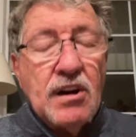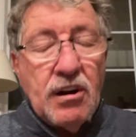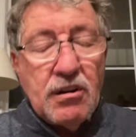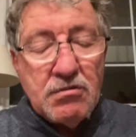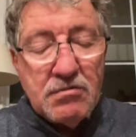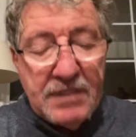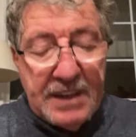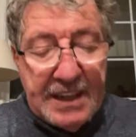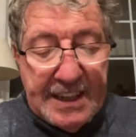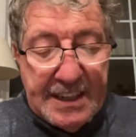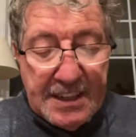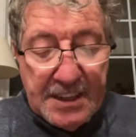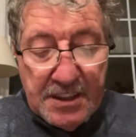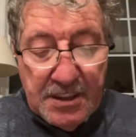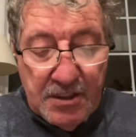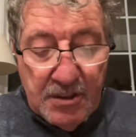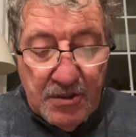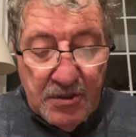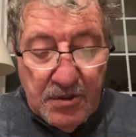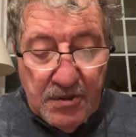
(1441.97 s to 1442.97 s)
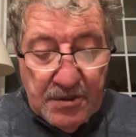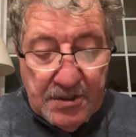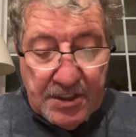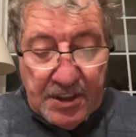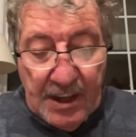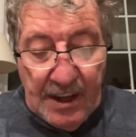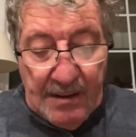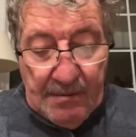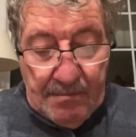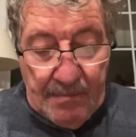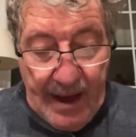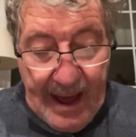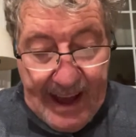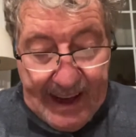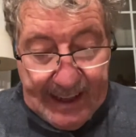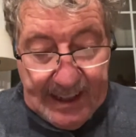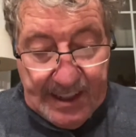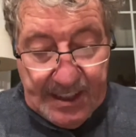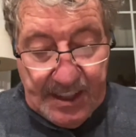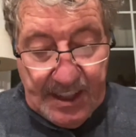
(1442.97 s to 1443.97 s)
or read a news
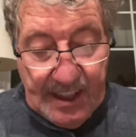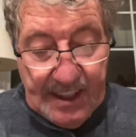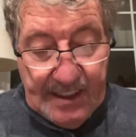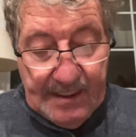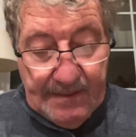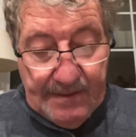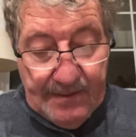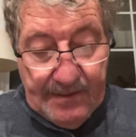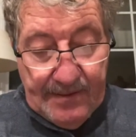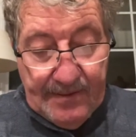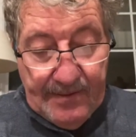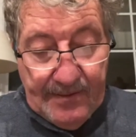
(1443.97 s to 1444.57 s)
magazine,